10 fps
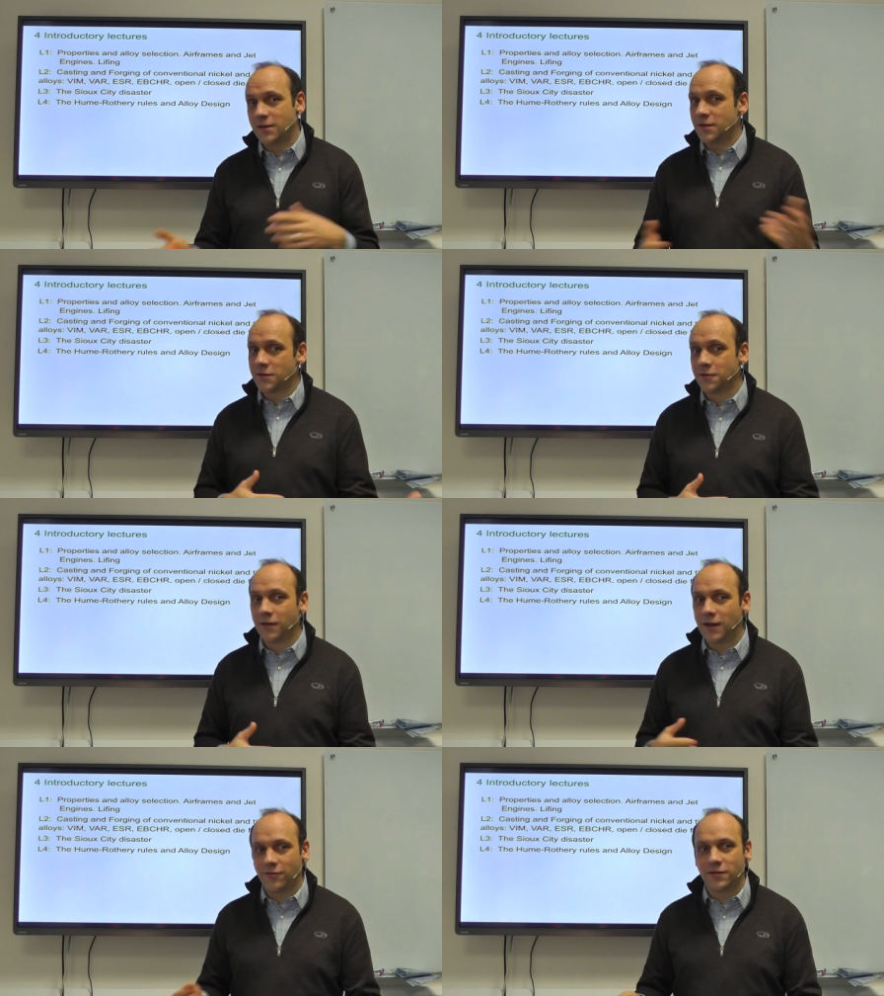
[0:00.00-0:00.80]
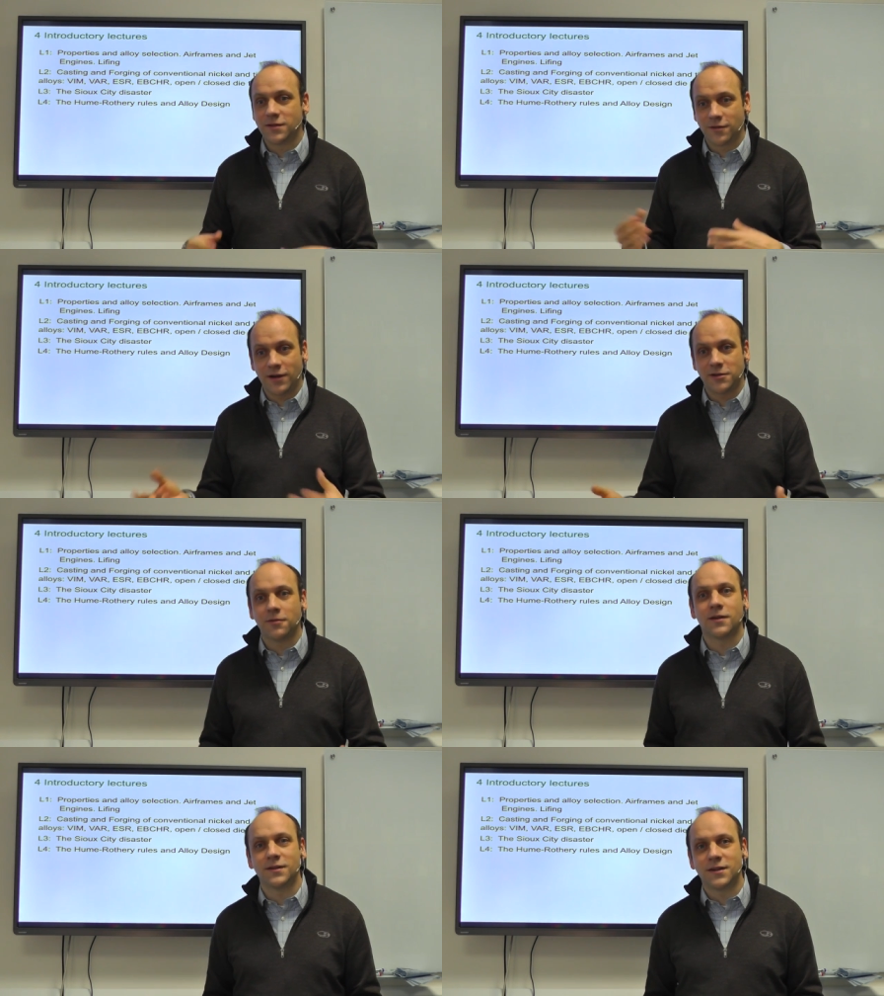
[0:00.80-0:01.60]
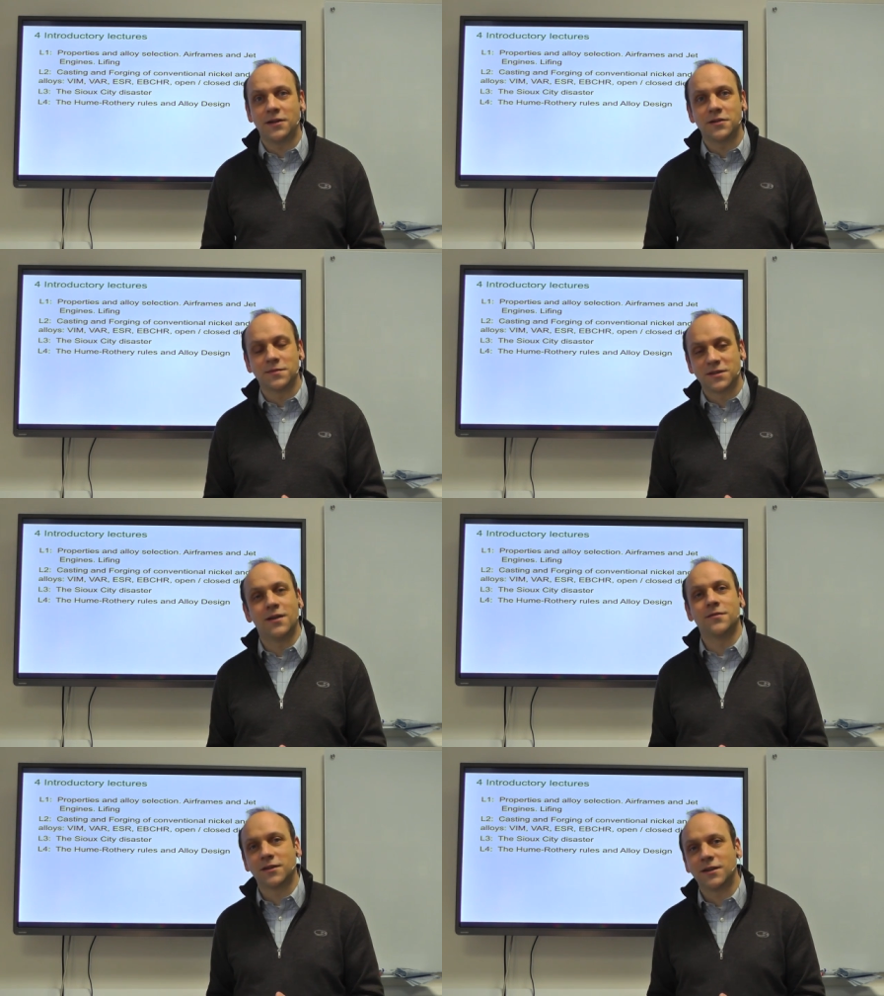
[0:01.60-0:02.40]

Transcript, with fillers: and a school leaver is the graduate can teach themselves,